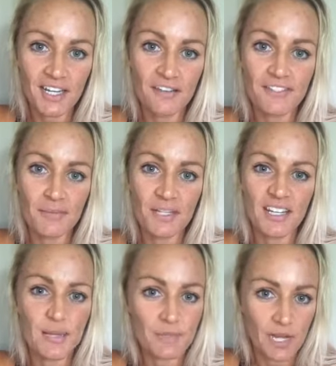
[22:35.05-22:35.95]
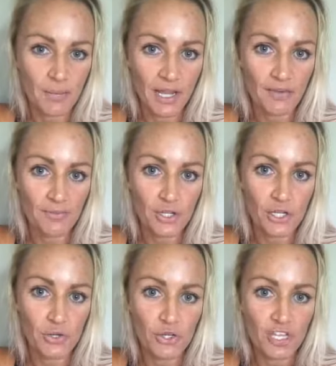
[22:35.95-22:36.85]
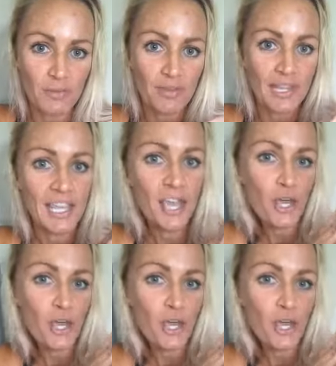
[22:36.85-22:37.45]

if something keeps coming up for you and you keep like,